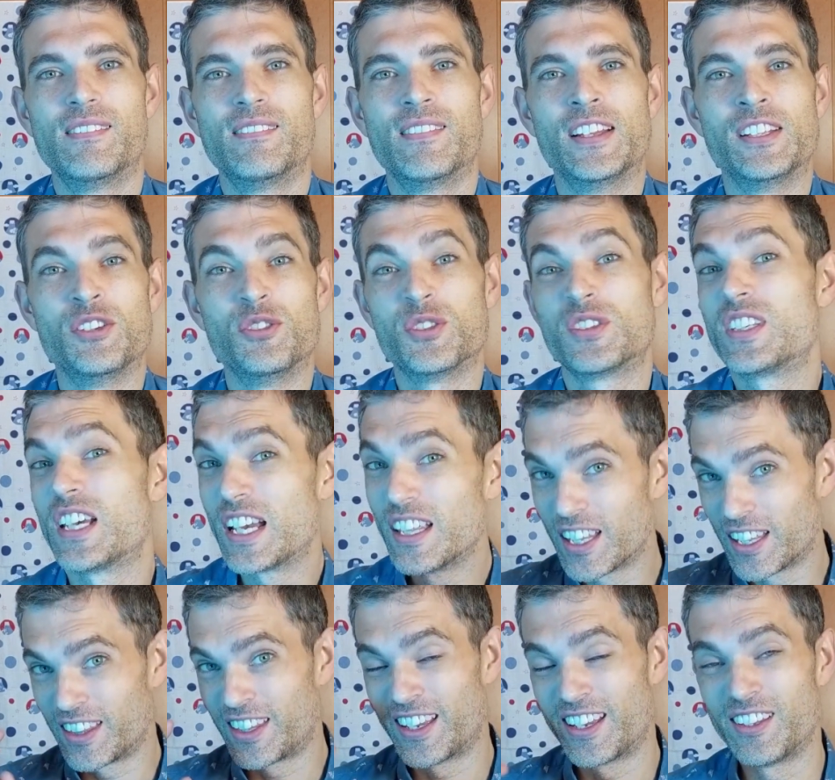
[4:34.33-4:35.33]
and you say
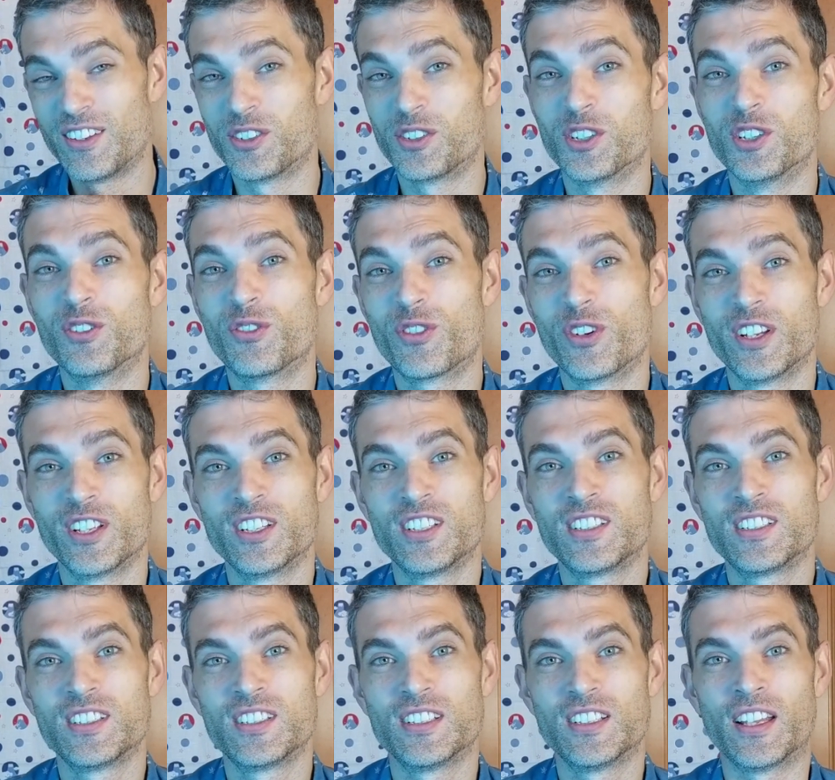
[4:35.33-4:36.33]
that they're your girlfriend,
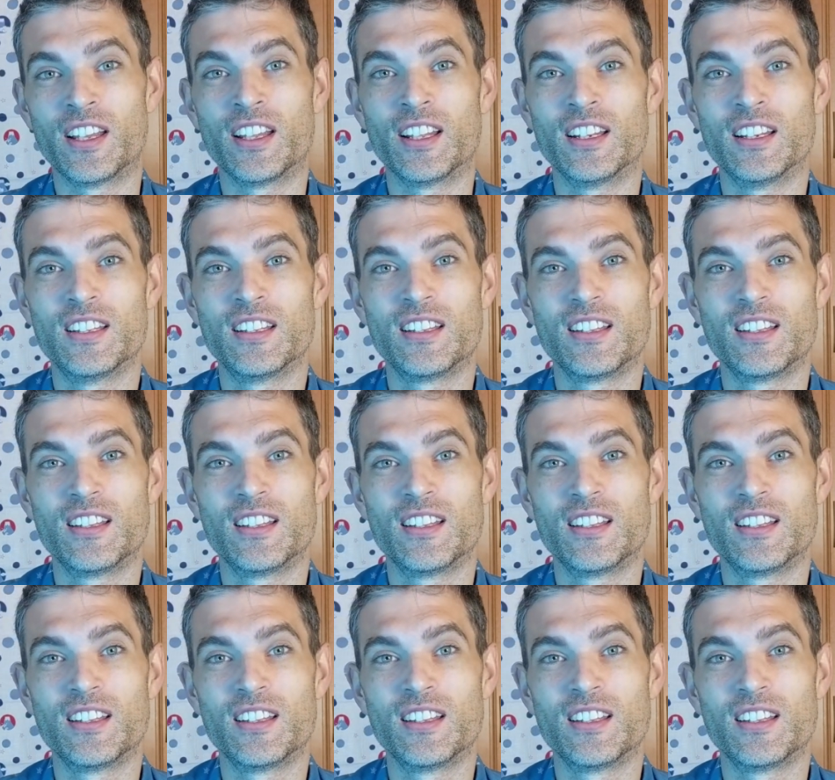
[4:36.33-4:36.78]
and